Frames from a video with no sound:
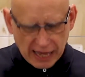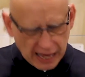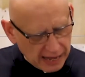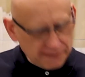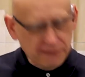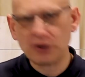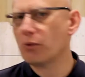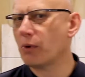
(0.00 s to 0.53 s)

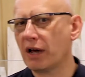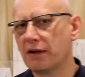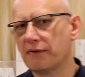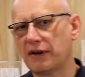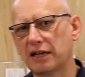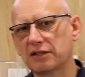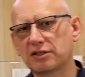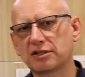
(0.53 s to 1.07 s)
Every one of
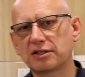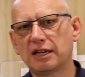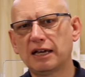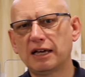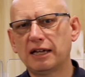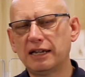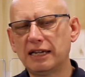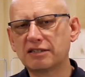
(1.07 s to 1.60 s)
us
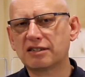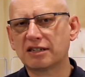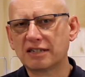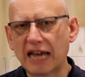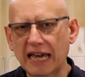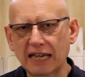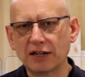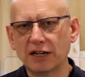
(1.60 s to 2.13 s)
needs to
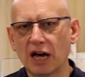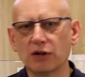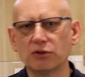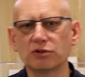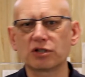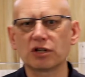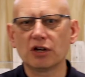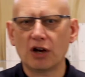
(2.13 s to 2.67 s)
take
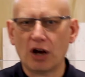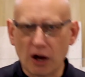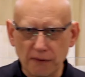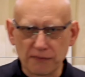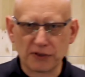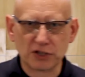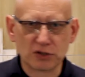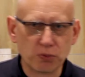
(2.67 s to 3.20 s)
note
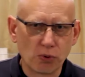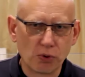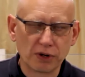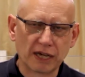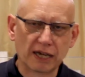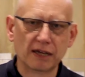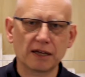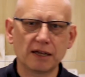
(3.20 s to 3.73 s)
of this
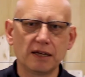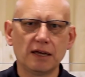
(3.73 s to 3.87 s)
warning.